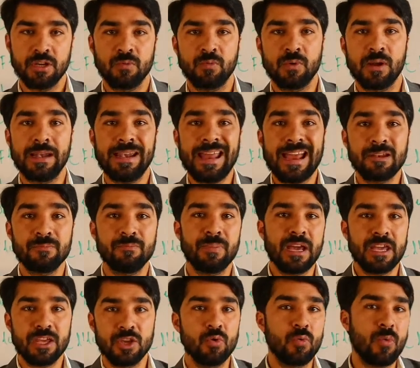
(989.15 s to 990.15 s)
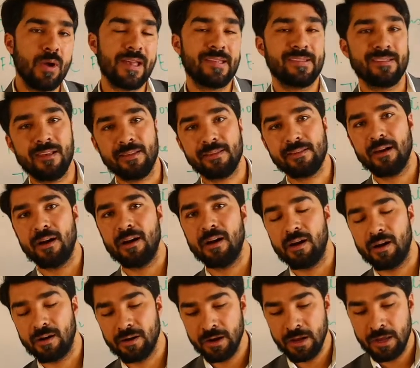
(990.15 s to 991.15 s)
were led by
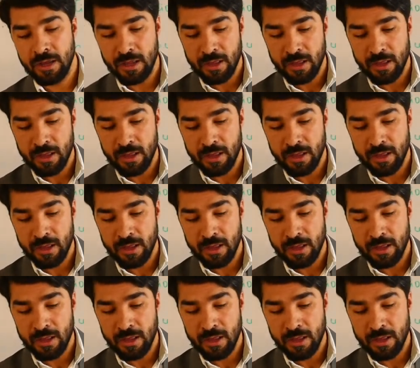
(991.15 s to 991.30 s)
USSR,